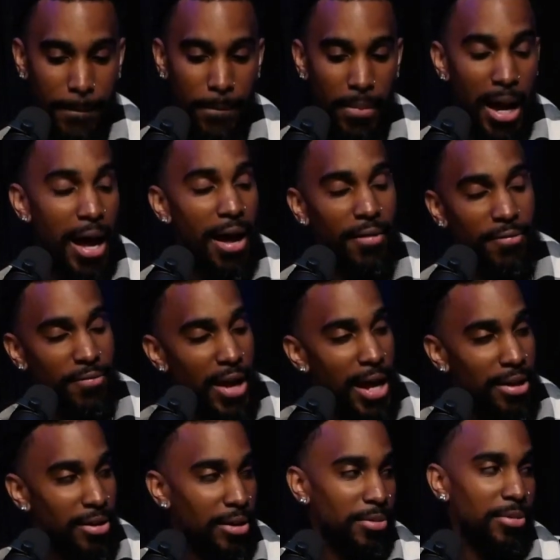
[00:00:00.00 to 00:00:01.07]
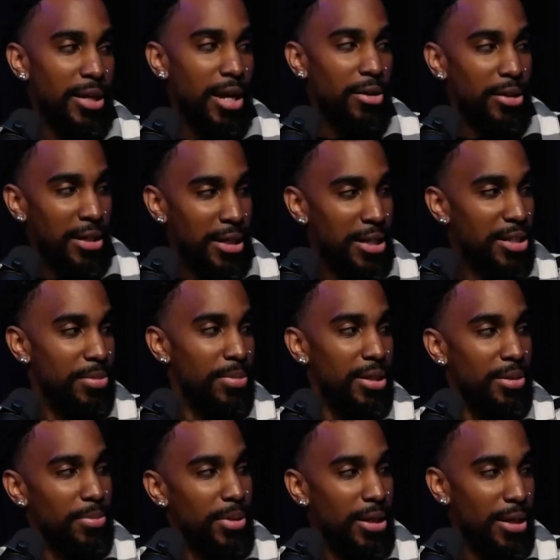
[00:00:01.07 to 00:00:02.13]
I have had it held against
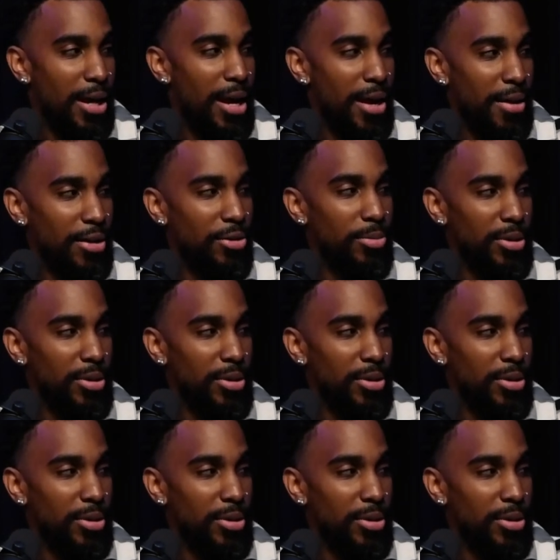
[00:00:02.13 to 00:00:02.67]
me, but I do